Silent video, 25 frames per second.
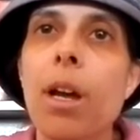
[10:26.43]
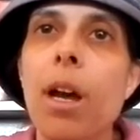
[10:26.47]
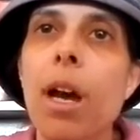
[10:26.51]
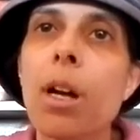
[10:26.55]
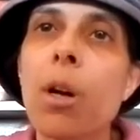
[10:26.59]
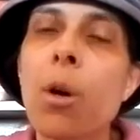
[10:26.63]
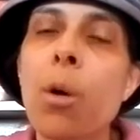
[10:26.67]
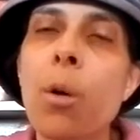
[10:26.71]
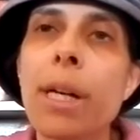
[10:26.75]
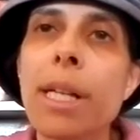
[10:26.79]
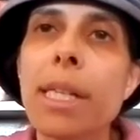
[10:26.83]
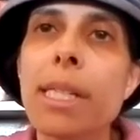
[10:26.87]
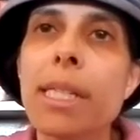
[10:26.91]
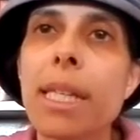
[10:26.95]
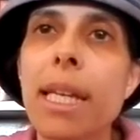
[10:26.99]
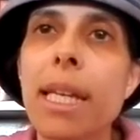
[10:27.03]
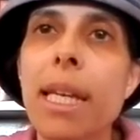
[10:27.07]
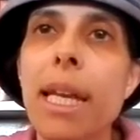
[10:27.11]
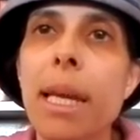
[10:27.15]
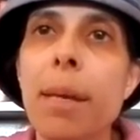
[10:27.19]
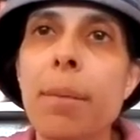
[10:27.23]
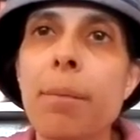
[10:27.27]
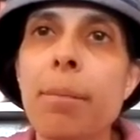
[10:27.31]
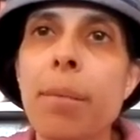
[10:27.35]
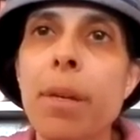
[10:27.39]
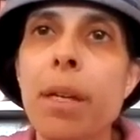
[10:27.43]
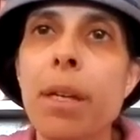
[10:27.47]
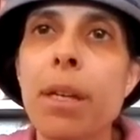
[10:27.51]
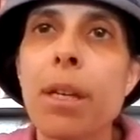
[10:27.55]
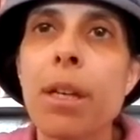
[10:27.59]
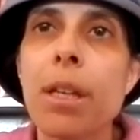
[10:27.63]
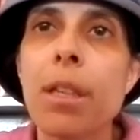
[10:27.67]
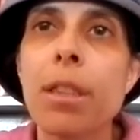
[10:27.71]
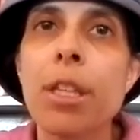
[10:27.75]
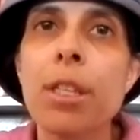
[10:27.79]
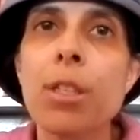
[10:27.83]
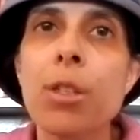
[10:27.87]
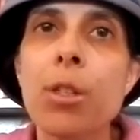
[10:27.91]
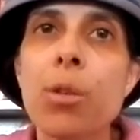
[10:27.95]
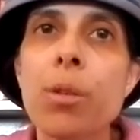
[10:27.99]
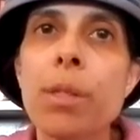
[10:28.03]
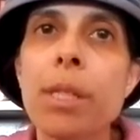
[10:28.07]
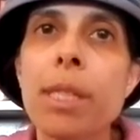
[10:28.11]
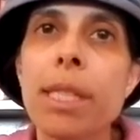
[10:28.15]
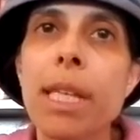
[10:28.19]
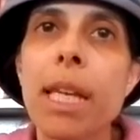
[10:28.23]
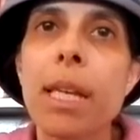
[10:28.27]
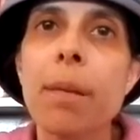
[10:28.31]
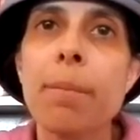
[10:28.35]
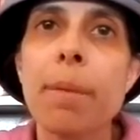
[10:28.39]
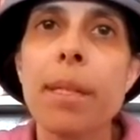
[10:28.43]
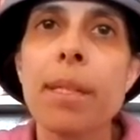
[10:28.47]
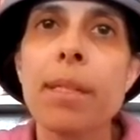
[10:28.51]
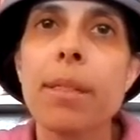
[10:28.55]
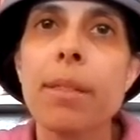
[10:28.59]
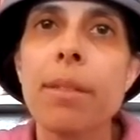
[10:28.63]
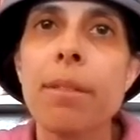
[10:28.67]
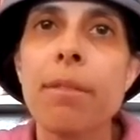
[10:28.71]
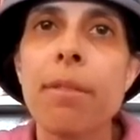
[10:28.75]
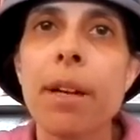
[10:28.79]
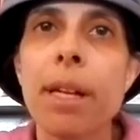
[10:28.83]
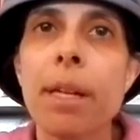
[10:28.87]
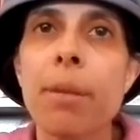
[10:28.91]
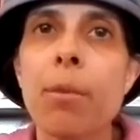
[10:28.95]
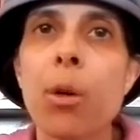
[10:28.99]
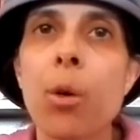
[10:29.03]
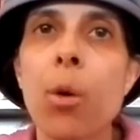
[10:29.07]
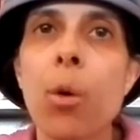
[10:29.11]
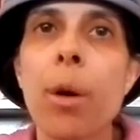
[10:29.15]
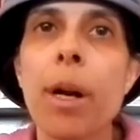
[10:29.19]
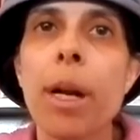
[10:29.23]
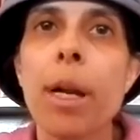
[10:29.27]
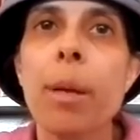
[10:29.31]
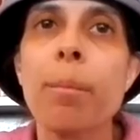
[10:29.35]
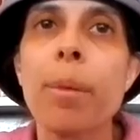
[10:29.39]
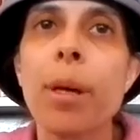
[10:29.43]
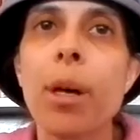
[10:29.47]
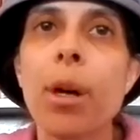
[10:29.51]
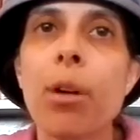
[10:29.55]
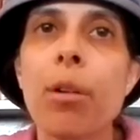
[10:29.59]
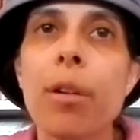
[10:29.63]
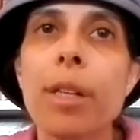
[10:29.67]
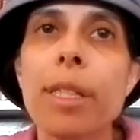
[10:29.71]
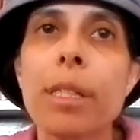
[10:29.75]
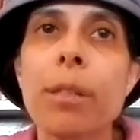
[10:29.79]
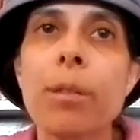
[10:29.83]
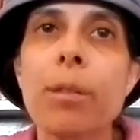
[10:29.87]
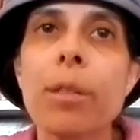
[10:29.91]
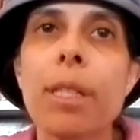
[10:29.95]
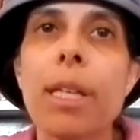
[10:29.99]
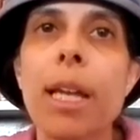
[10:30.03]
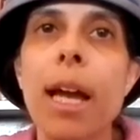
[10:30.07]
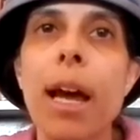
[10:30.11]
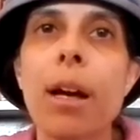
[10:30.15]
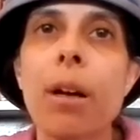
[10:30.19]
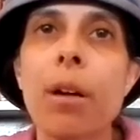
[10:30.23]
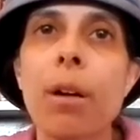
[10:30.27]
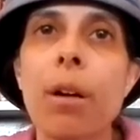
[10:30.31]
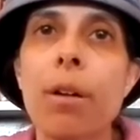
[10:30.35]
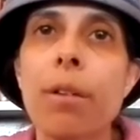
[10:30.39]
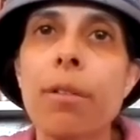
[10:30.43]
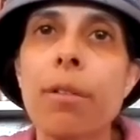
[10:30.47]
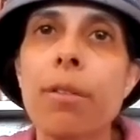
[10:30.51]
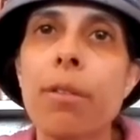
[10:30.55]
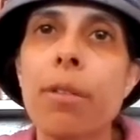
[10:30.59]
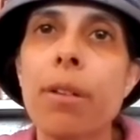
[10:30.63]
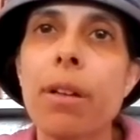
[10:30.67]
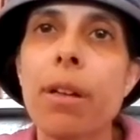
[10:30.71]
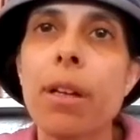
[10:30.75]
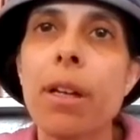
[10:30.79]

According to him, the two statements, Vayimkor et bechorato liYaakov